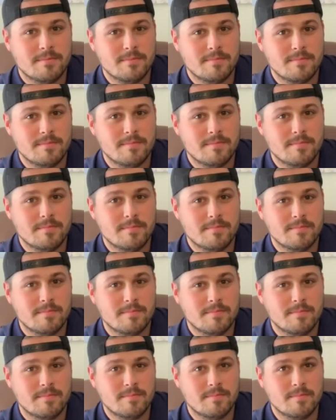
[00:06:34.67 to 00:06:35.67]

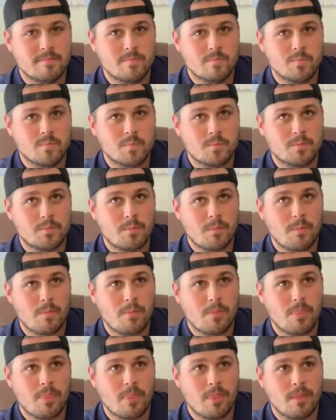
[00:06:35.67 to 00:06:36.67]

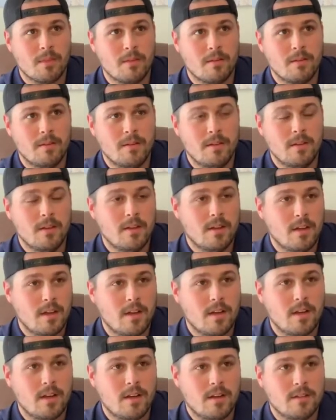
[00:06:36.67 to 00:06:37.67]

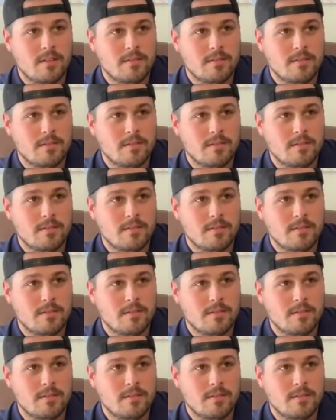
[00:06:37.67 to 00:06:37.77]
(silence)